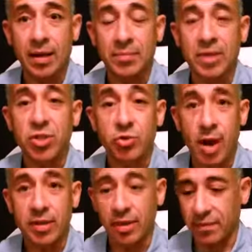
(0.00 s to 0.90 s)
um,
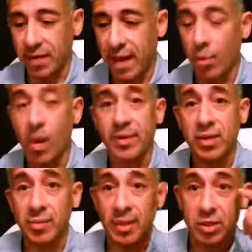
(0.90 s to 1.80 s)
destructive? And I don't want
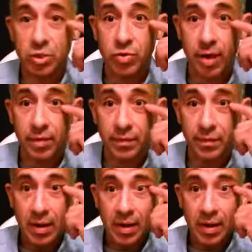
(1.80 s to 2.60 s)
things to be destructive.